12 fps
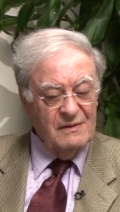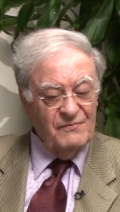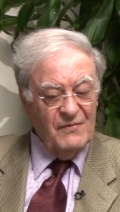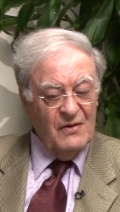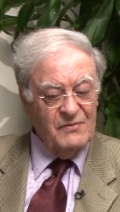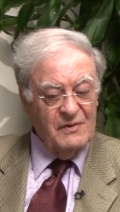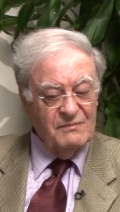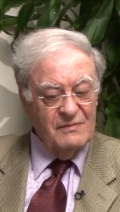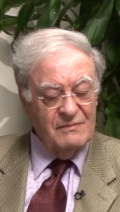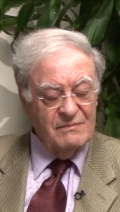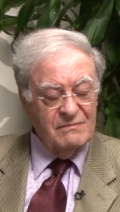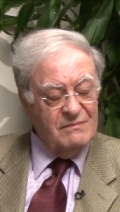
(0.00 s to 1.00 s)
found it
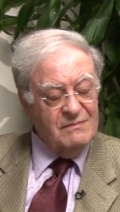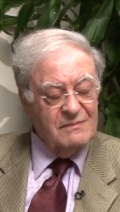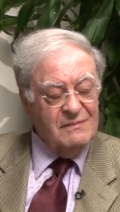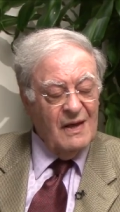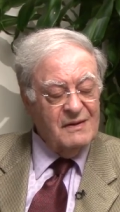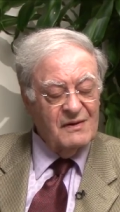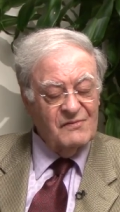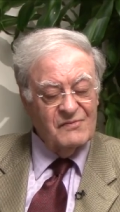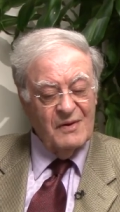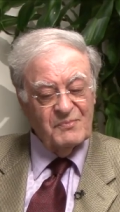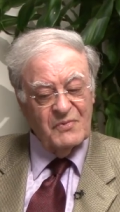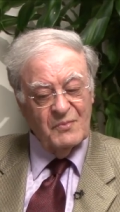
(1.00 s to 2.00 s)

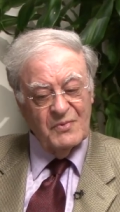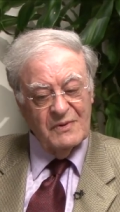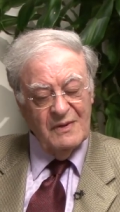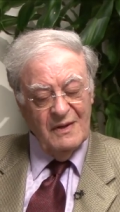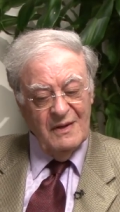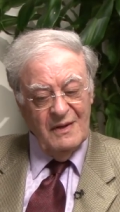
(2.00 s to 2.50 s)
unacceptable.